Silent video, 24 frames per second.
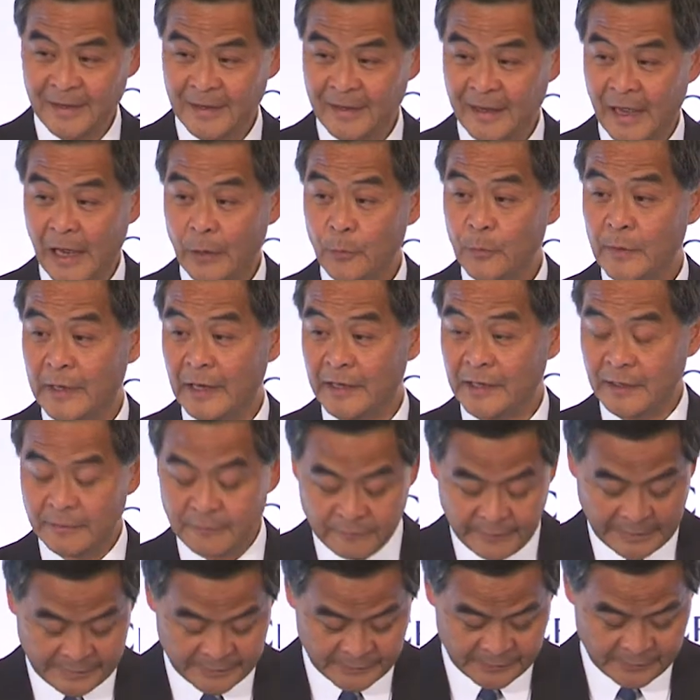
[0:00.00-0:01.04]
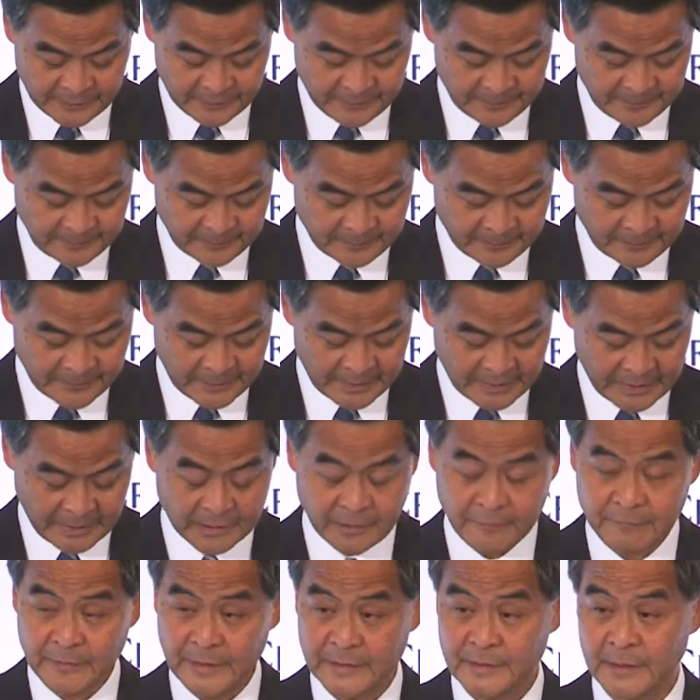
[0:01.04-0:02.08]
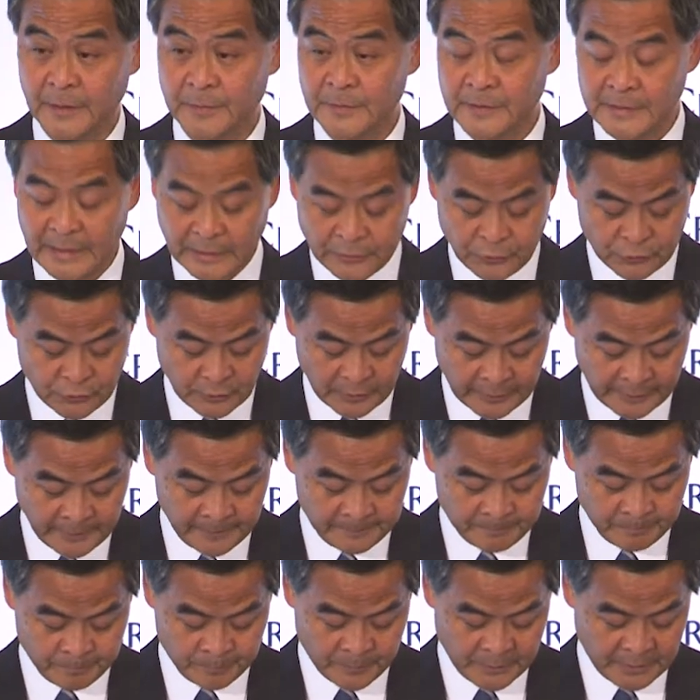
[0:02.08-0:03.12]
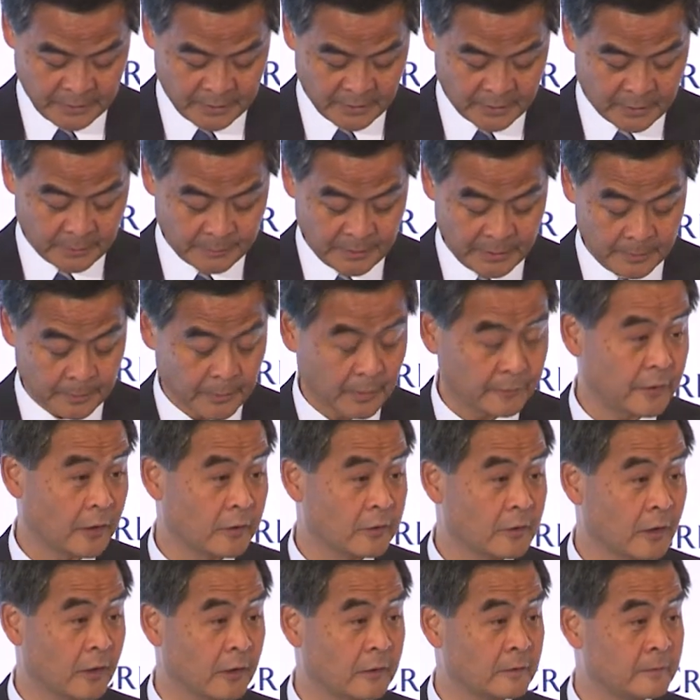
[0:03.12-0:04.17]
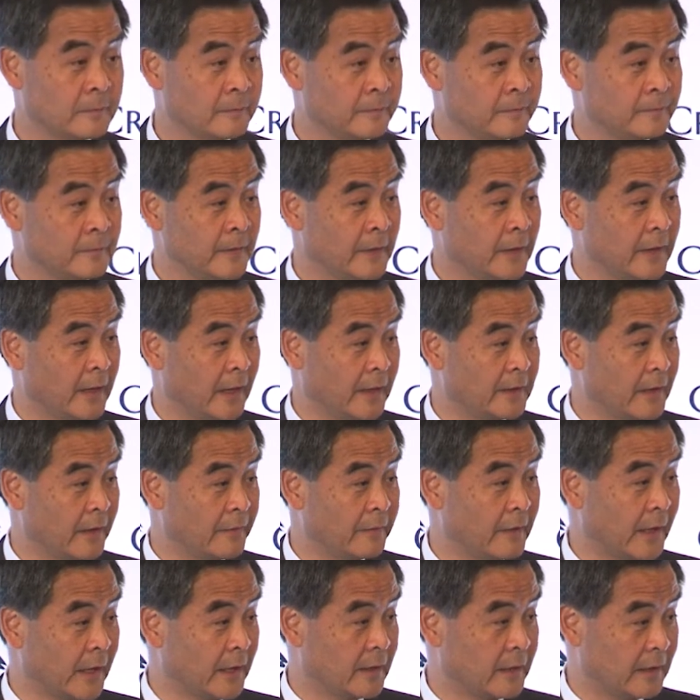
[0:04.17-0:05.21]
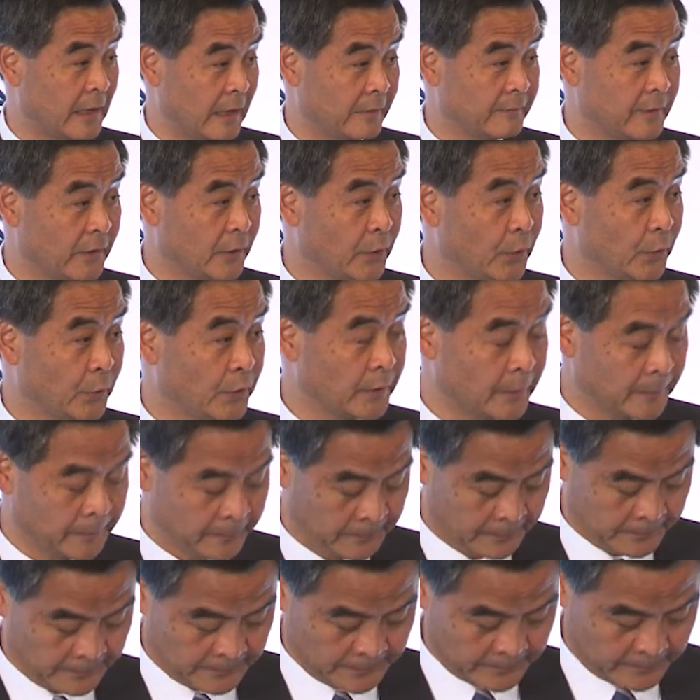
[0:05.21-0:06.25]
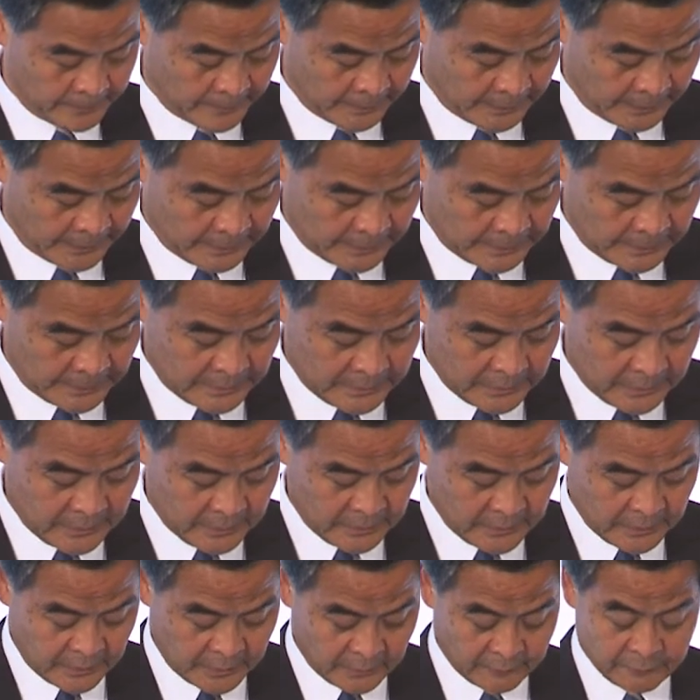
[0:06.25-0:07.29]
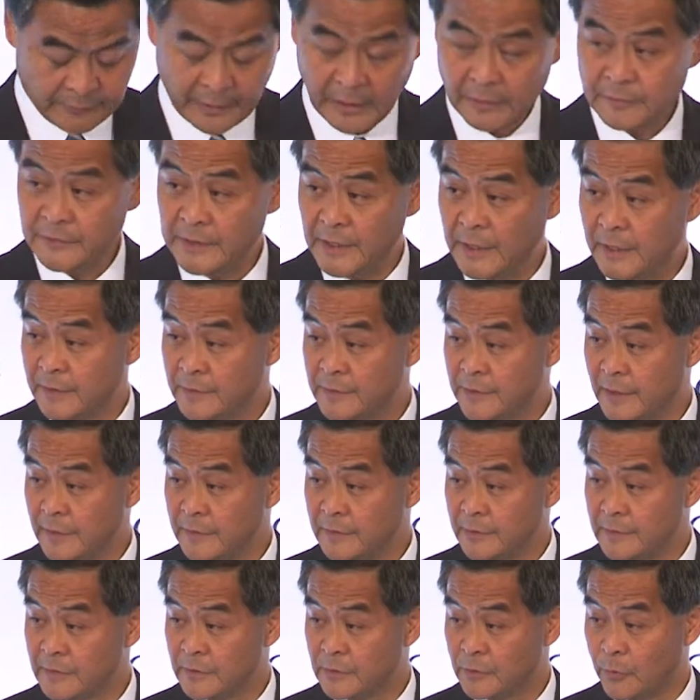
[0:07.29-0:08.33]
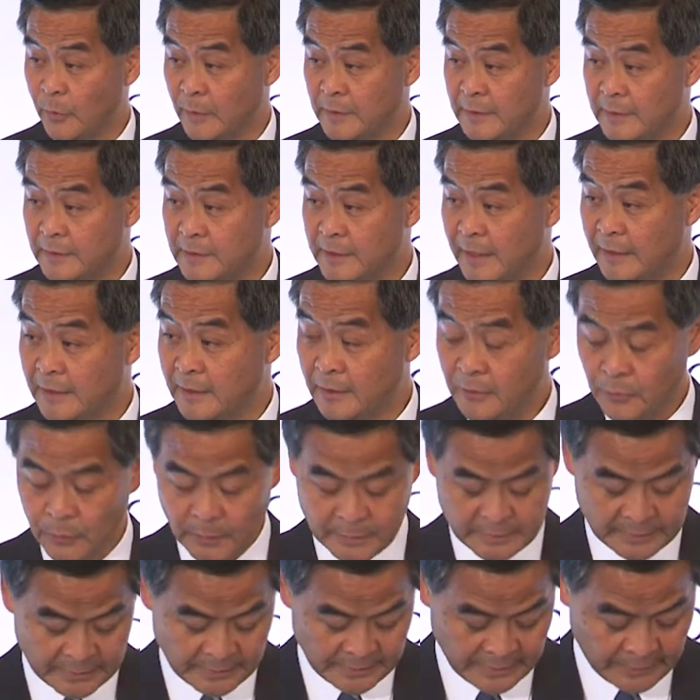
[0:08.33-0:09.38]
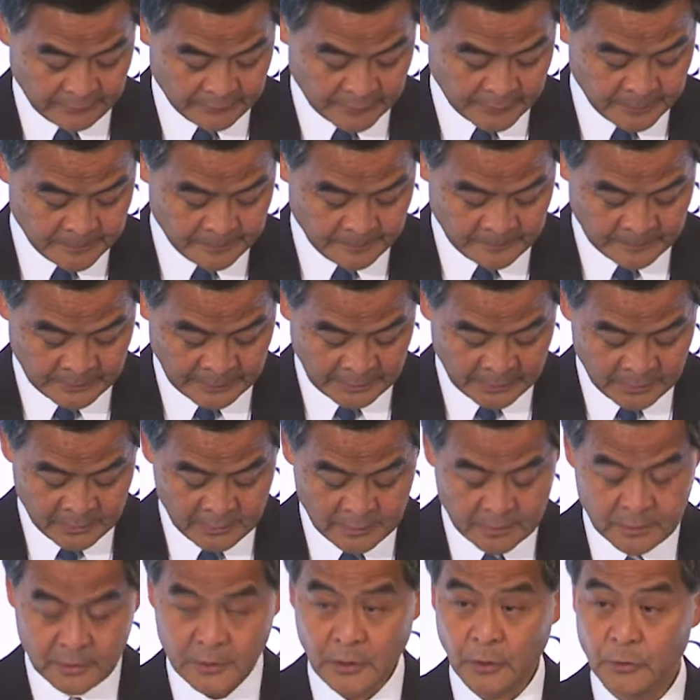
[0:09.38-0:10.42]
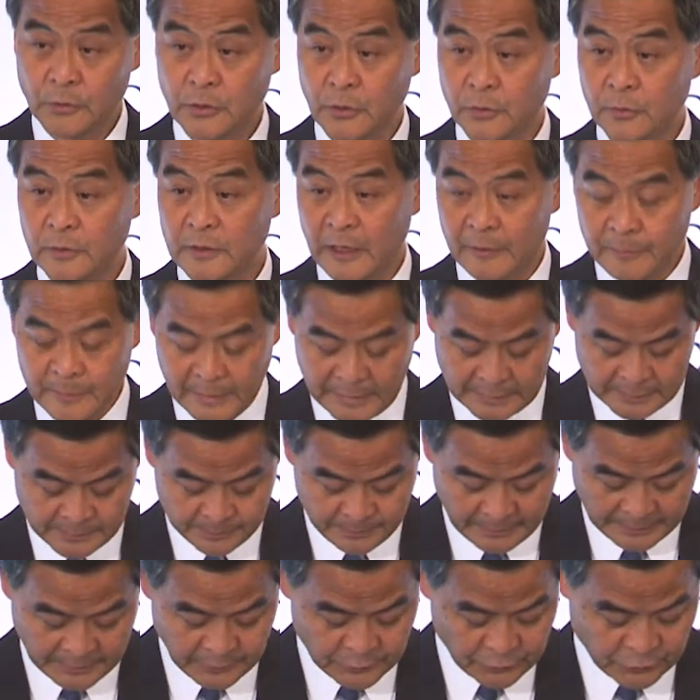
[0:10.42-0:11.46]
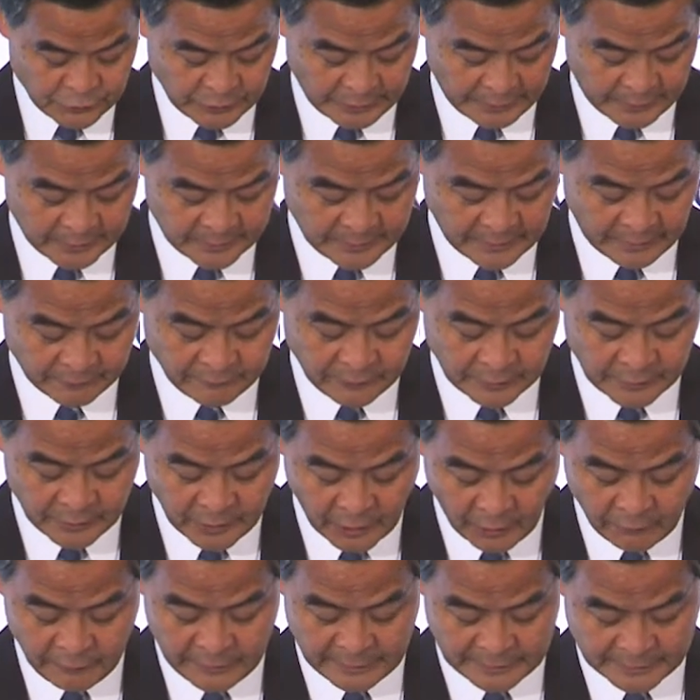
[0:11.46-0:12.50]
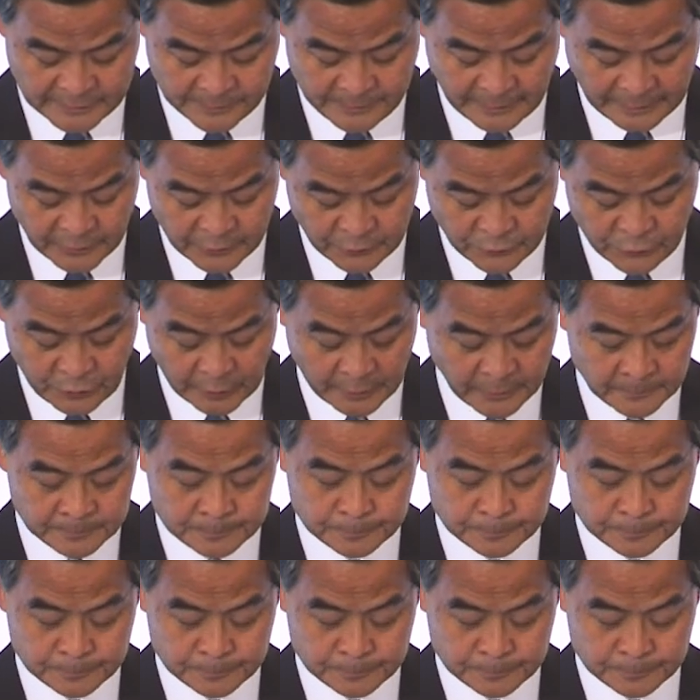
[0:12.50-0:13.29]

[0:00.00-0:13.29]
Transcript: And we can invest, and invest substantially, in the people of Hong Kong and in their livelihood. In the 5 years since 2010-2011, total government expenditure and recurrent expenditure